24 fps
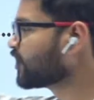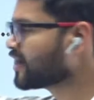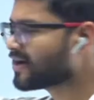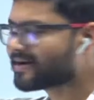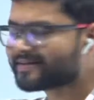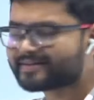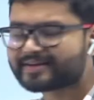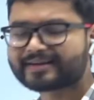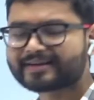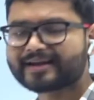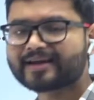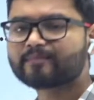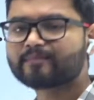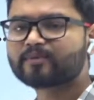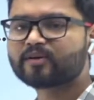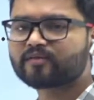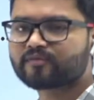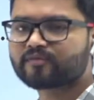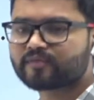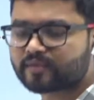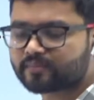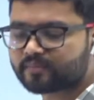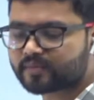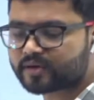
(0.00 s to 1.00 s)
to read the table
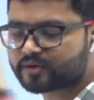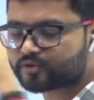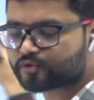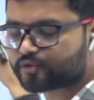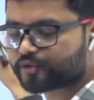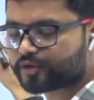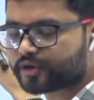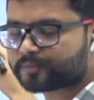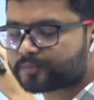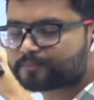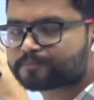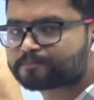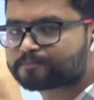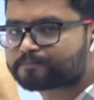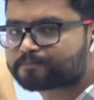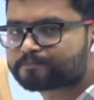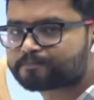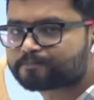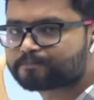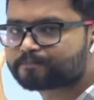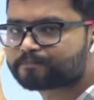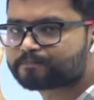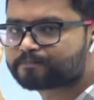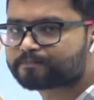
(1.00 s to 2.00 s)
of number 3
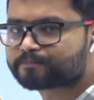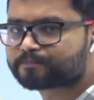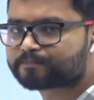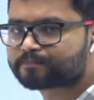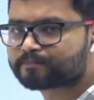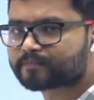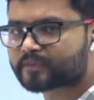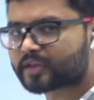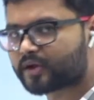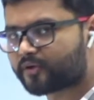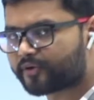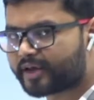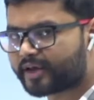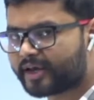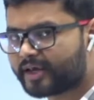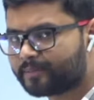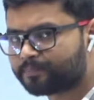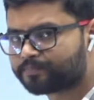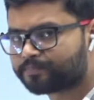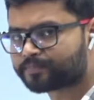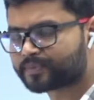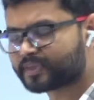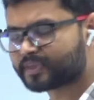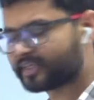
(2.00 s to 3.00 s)
okay